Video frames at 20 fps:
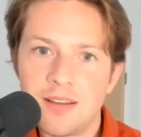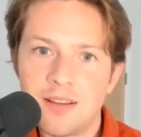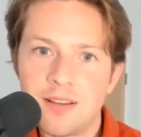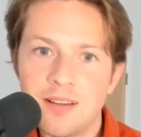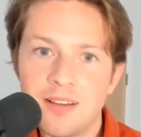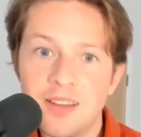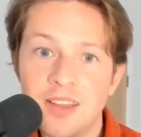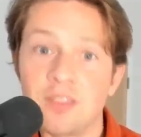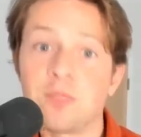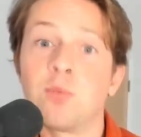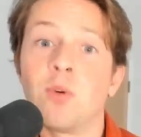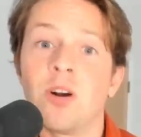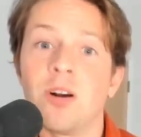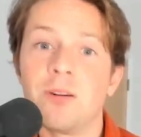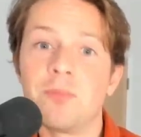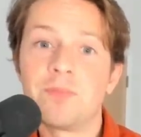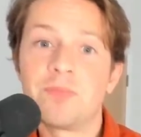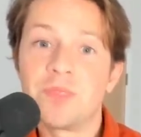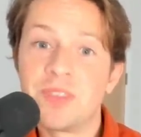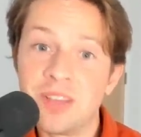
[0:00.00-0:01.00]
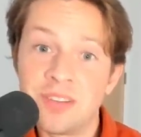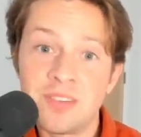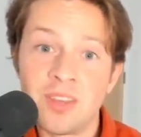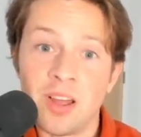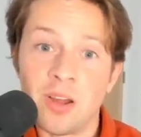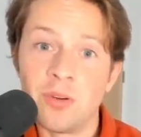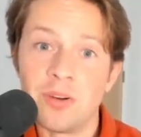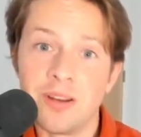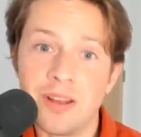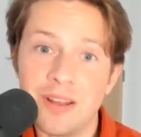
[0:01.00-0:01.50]
Guess what? You
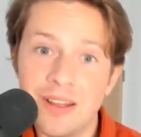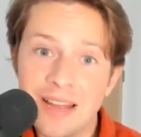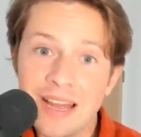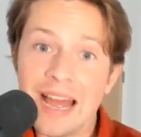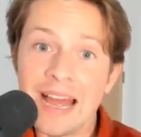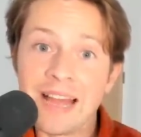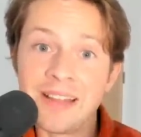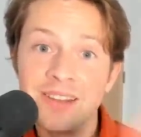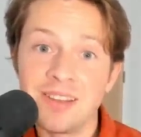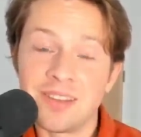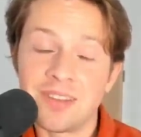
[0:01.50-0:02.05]
don't, and you